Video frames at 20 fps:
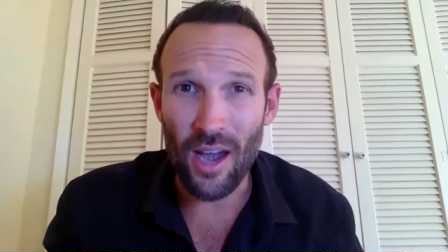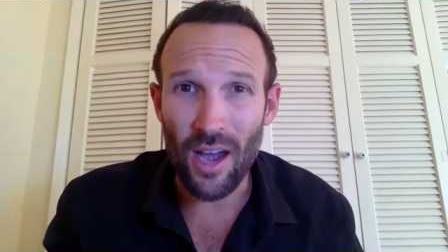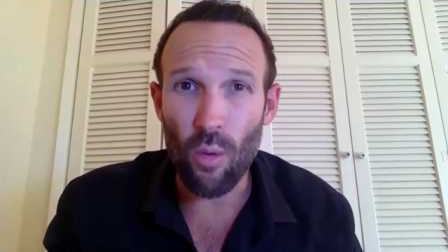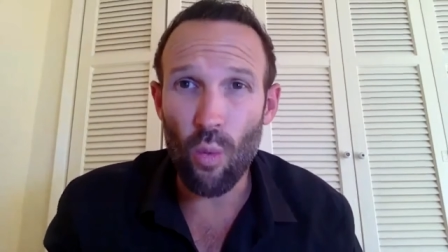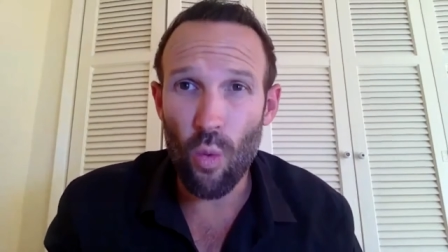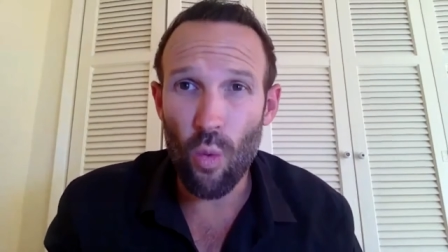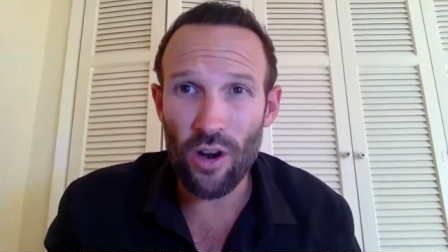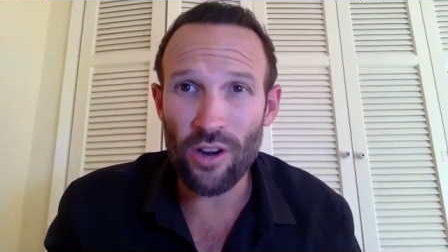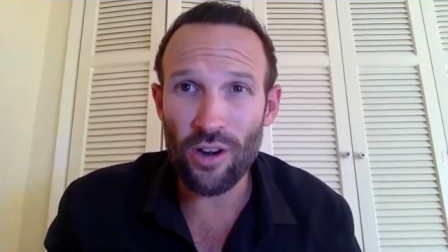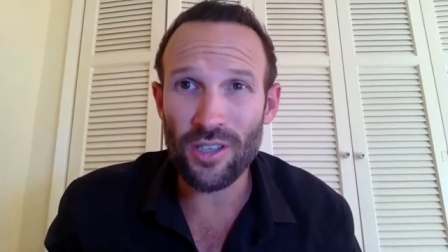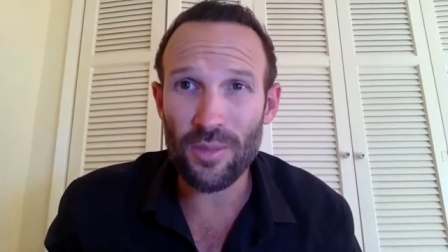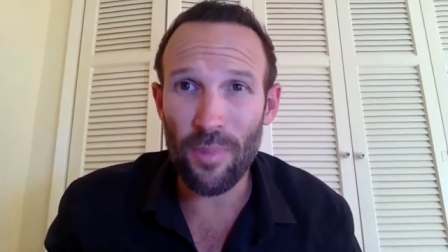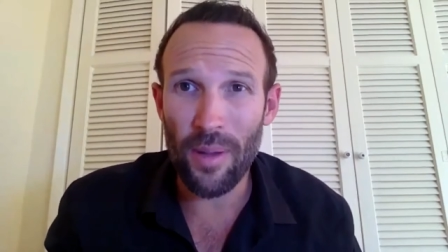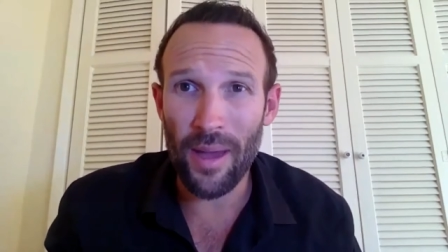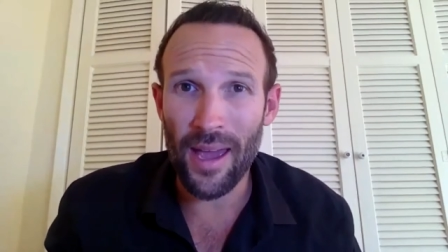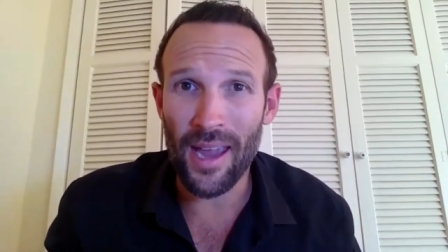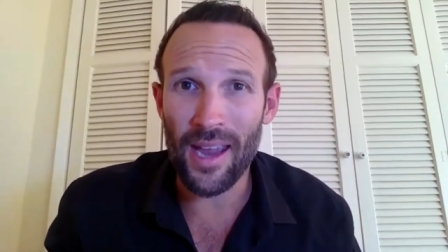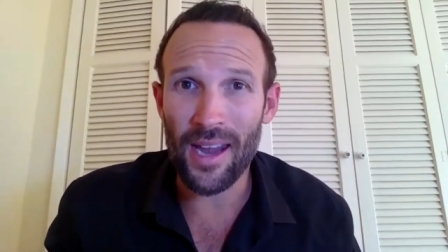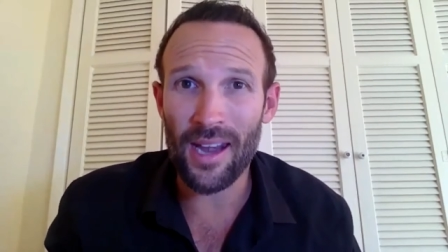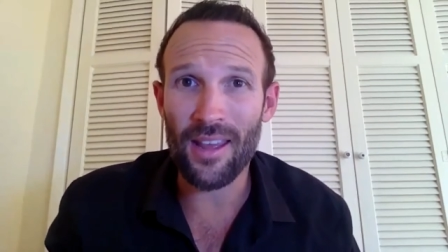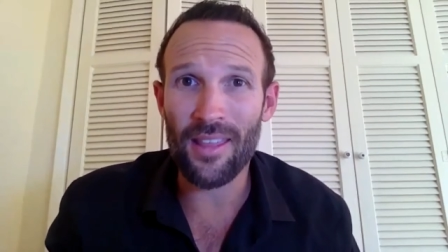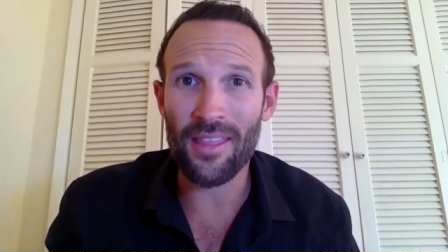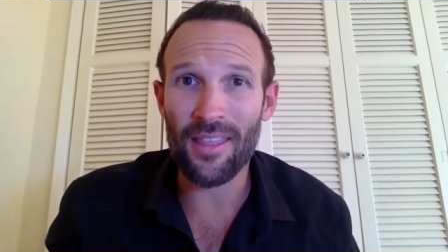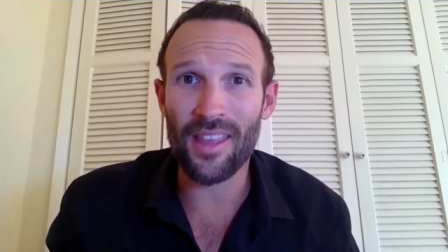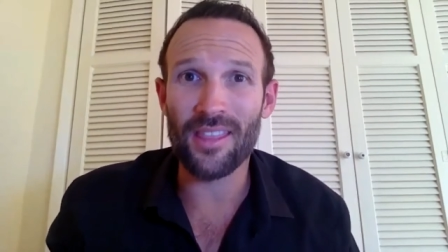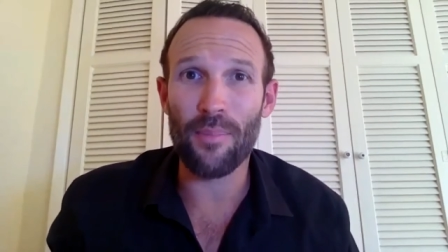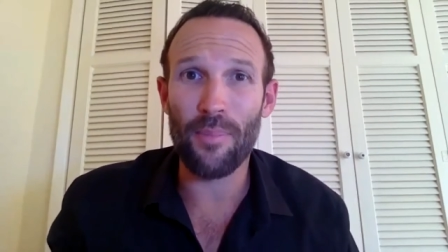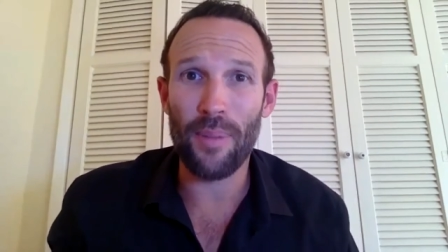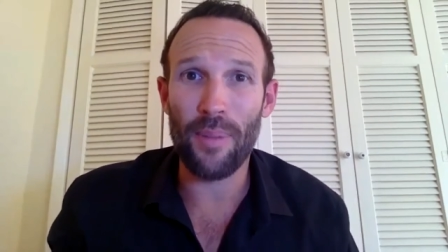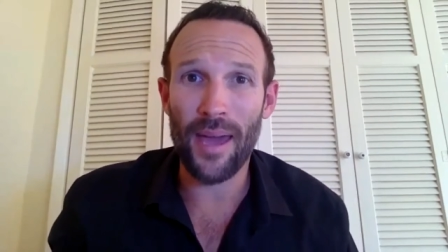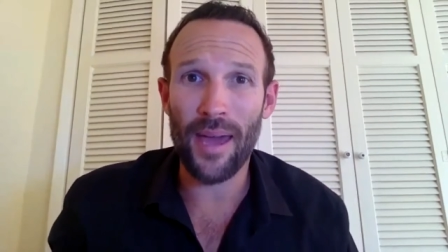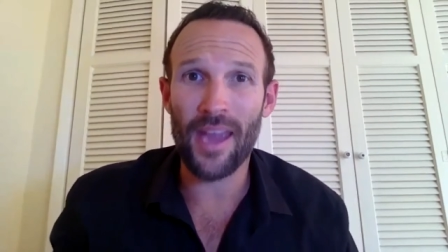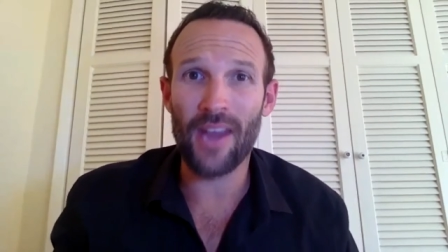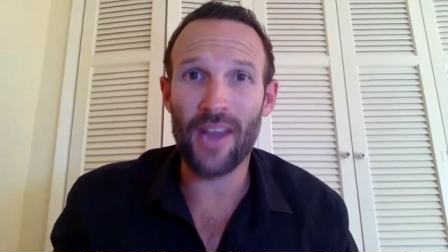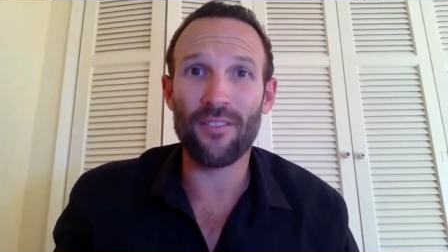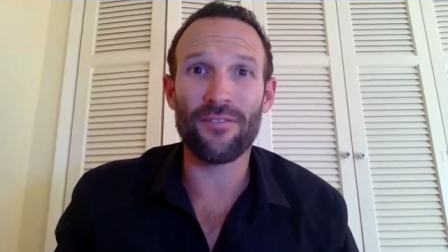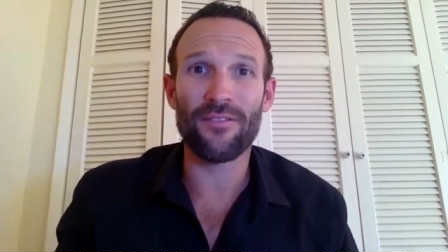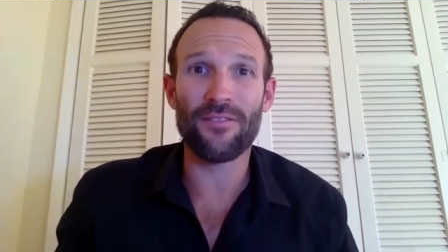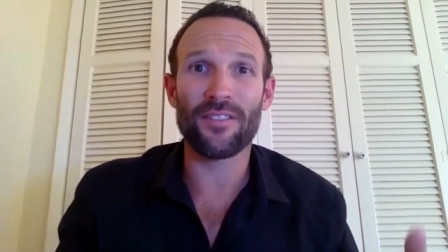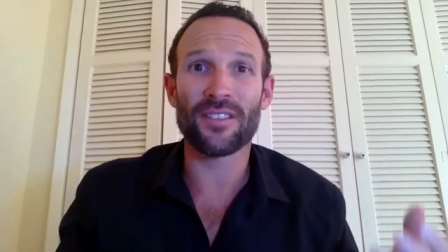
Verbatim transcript: a worse pain than the pain of,